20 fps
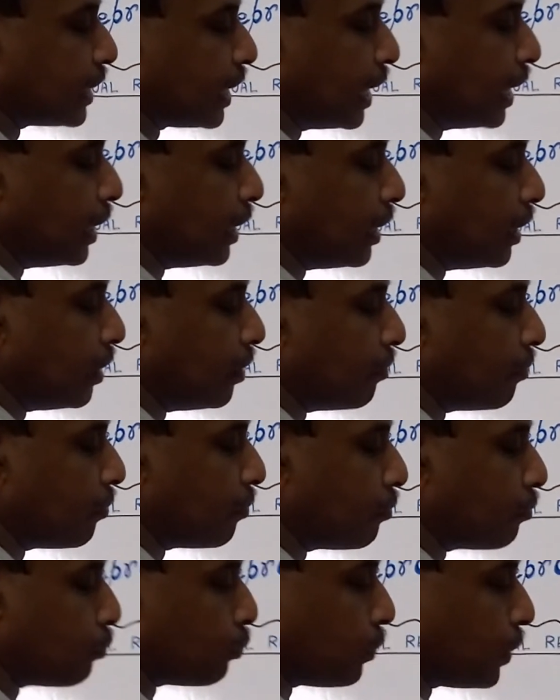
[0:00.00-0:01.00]
of
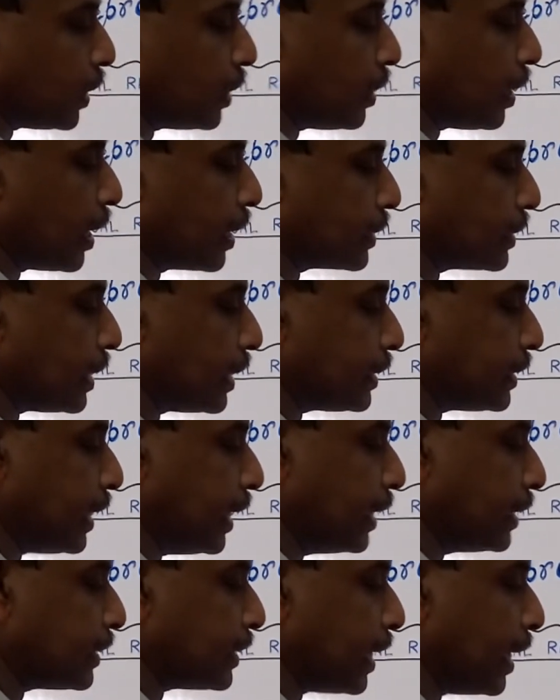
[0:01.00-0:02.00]

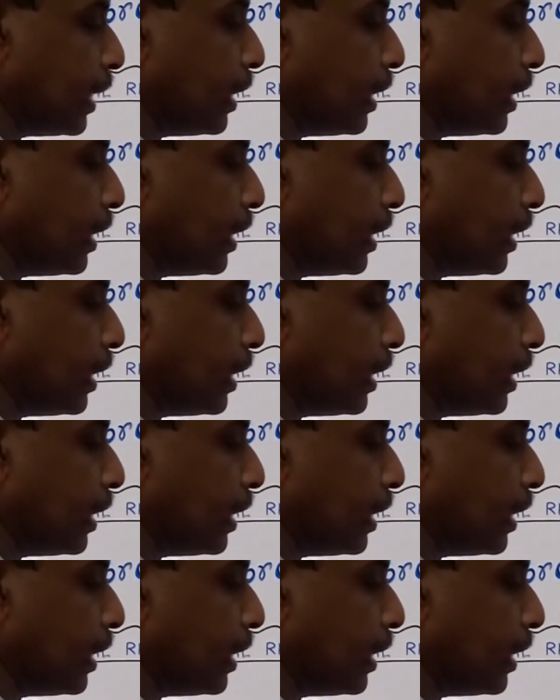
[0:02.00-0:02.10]
Spirogyra,